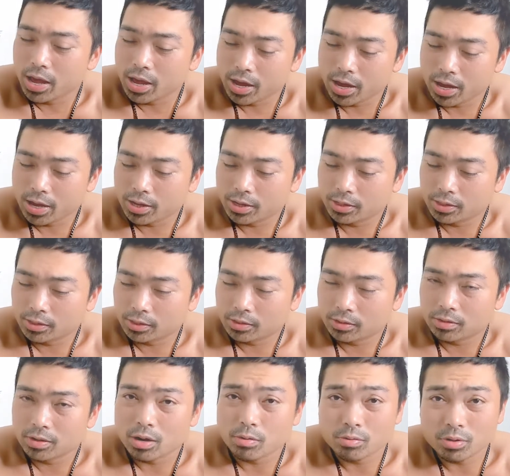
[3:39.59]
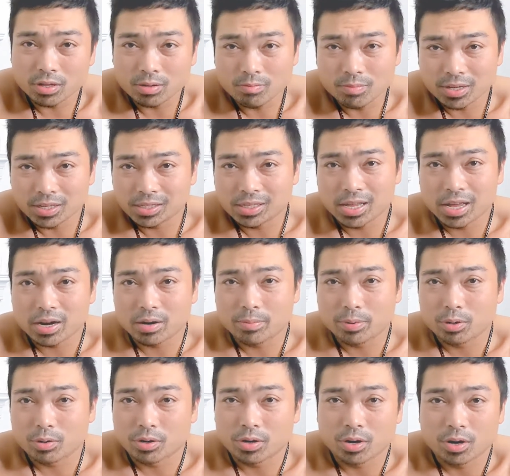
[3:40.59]
And I really miss that
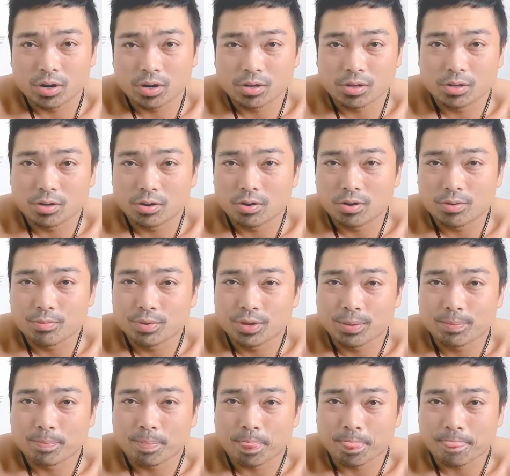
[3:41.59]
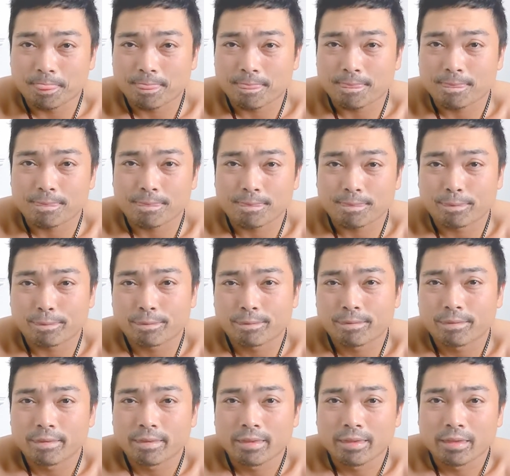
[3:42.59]
about her, you know, I
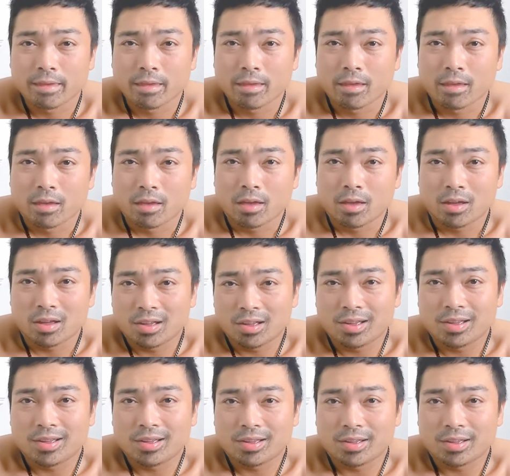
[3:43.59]
mean,